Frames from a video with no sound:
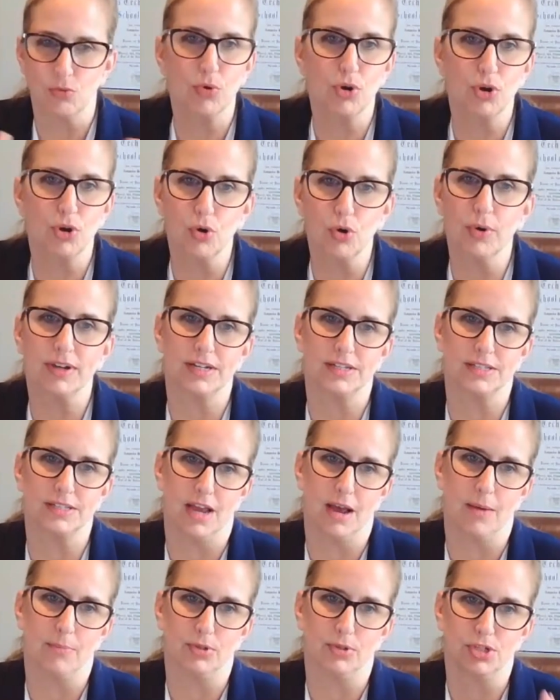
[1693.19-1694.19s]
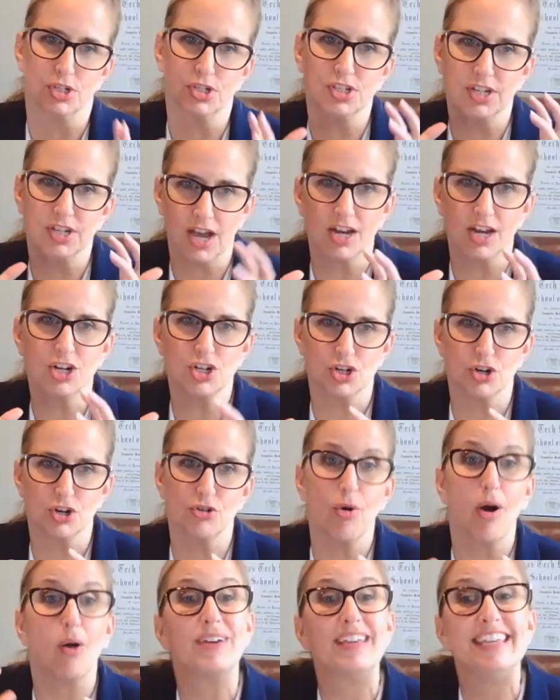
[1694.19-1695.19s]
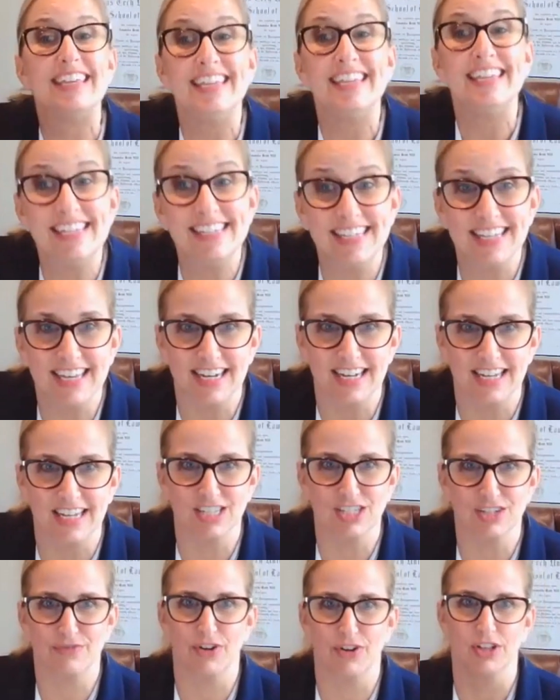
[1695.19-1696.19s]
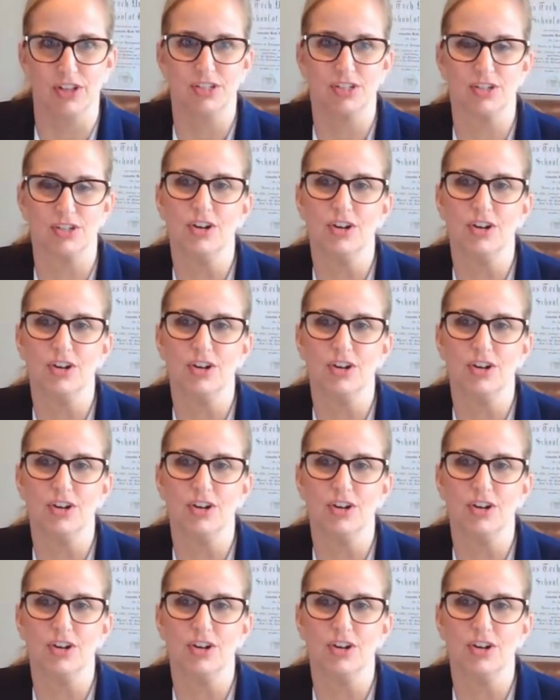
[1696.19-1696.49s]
real quick example, just to kind of show you how easy it is to fall